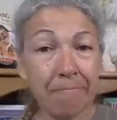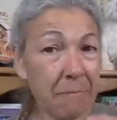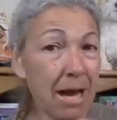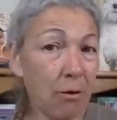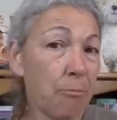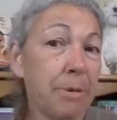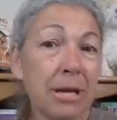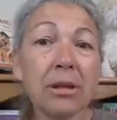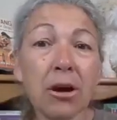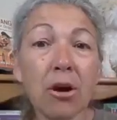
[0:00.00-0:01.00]
how
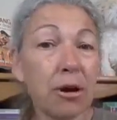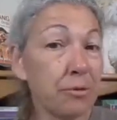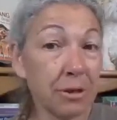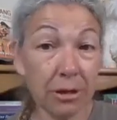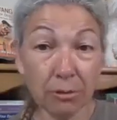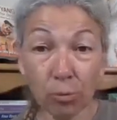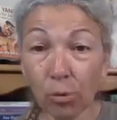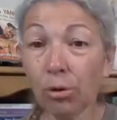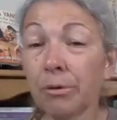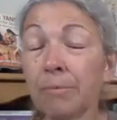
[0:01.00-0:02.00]
big they are. You can get a
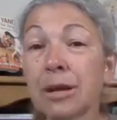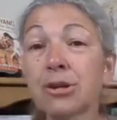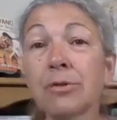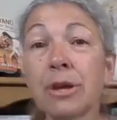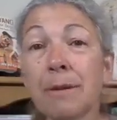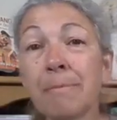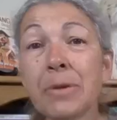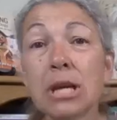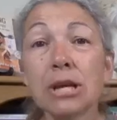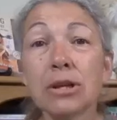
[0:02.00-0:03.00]
ruler and measure them
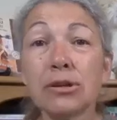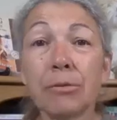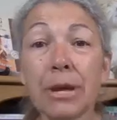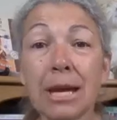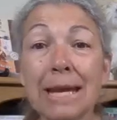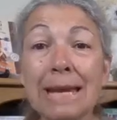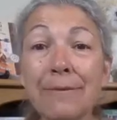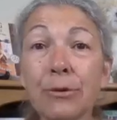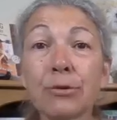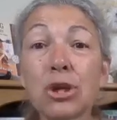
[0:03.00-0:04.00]
so that
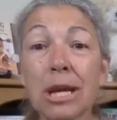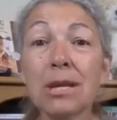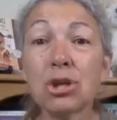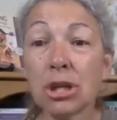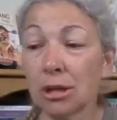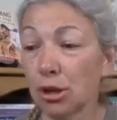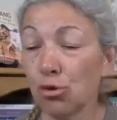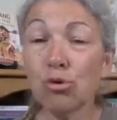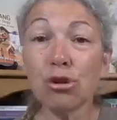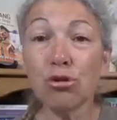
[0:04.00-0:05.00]
if they're changing,
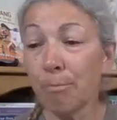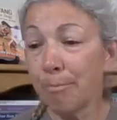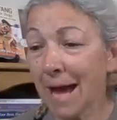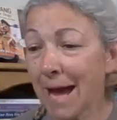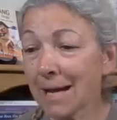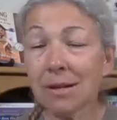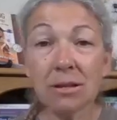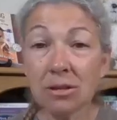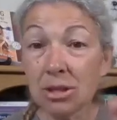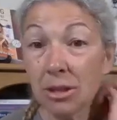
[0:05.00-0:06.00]
you can go back
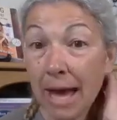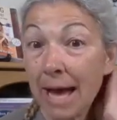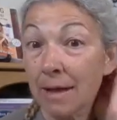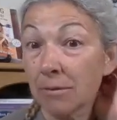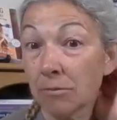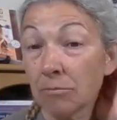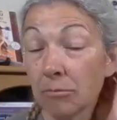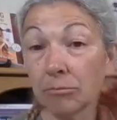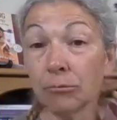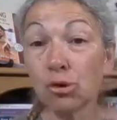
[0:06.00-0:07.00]
to that
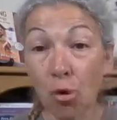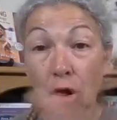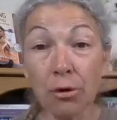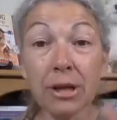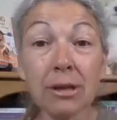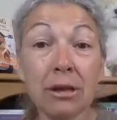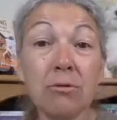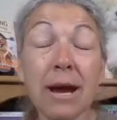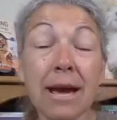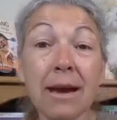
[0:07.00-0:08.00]
drawing that
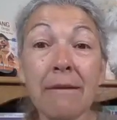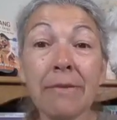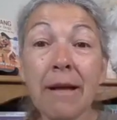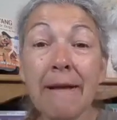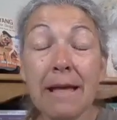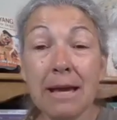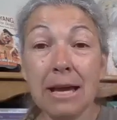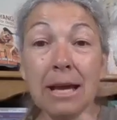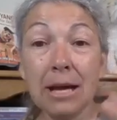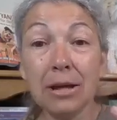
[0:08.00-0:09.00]
you have
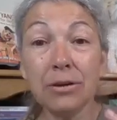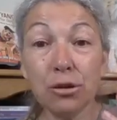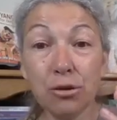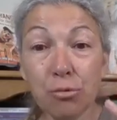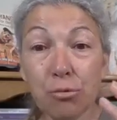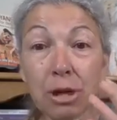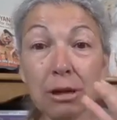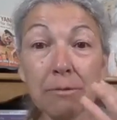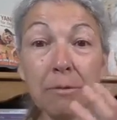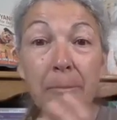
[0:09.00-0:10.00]
and you
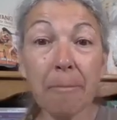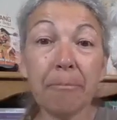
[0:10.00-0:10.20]
can